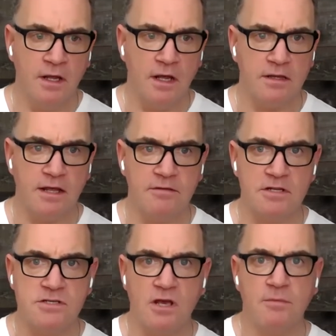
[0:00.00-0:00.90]
and then
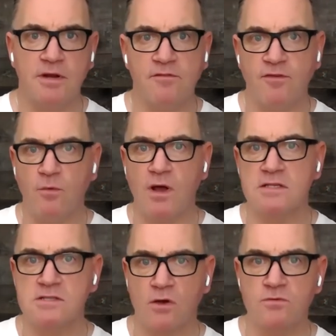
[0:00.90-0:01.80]
determining for
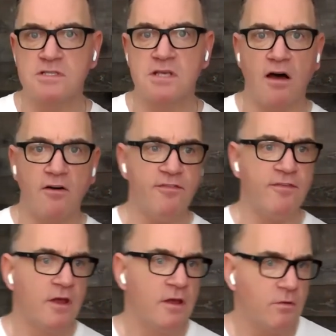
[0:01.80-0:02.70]
one's own self
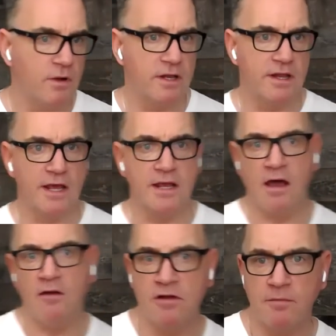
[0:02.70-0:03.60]
whether their
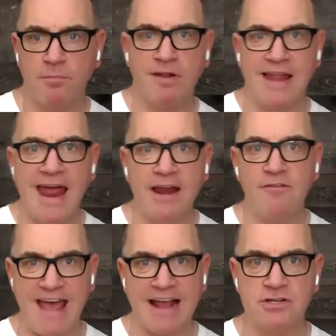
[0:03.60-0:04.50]
current plan of
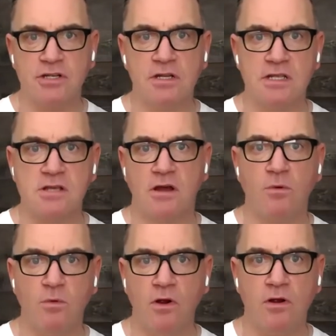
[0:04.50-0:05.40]
action is going to
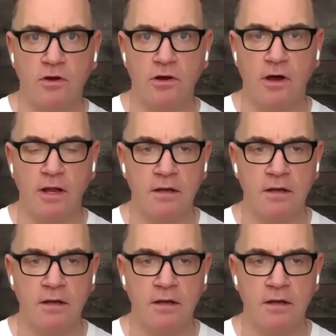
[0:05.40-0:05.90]
work or not.